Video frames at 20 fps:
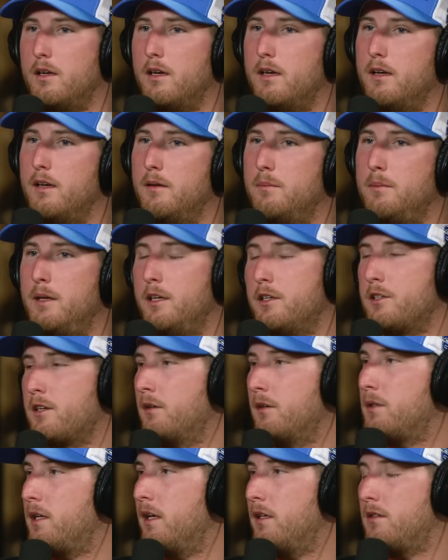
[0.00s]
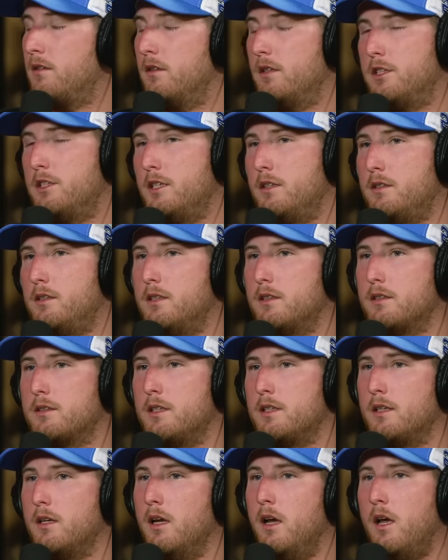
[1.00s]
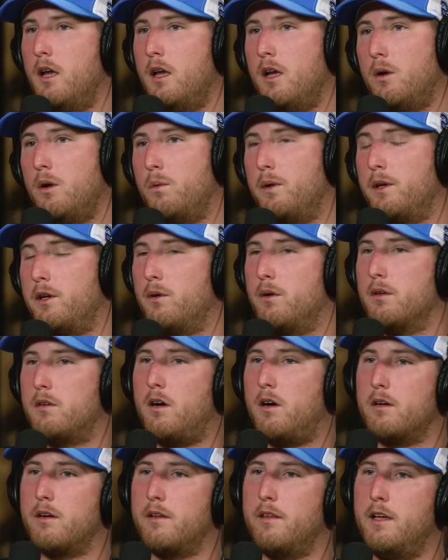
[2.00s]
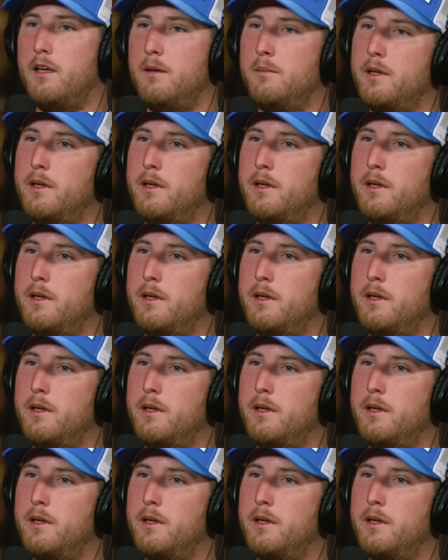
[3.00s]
Bennett Transportation Logistics, and we go and talk to them.